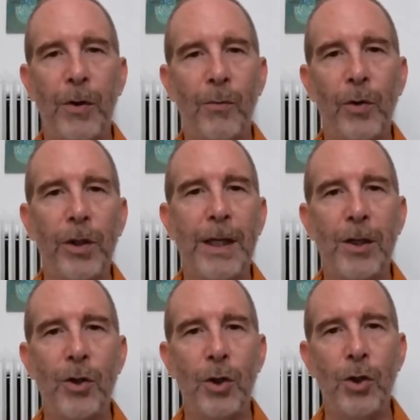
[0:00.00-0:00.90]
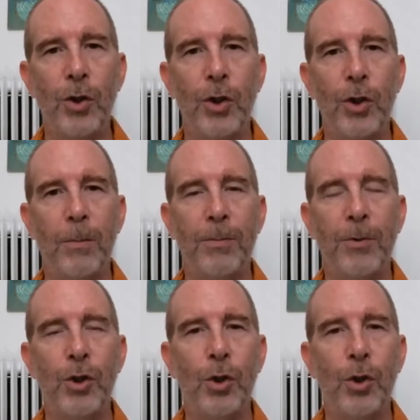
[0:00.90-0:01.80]
relationship
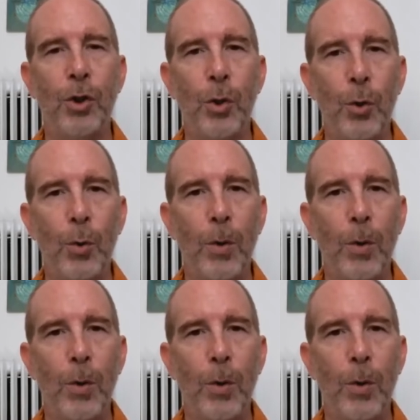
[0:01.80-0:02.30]
to